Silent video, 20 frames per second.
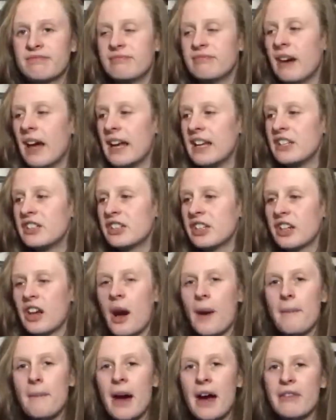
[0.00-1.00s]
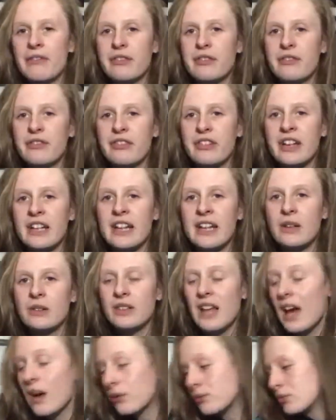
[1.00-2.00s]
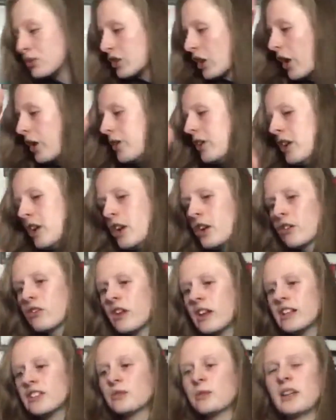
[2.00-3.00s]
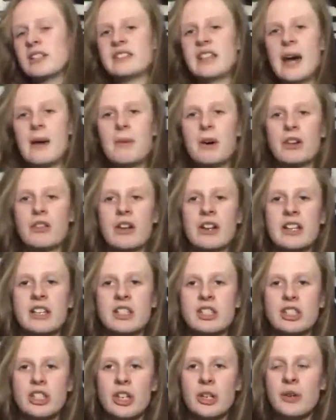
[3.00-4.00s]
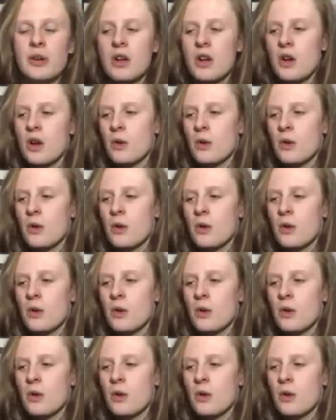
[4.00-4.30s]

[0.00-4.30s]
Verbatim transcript: managed to come back from 3-0 down. So credit to West Ham where credit is due.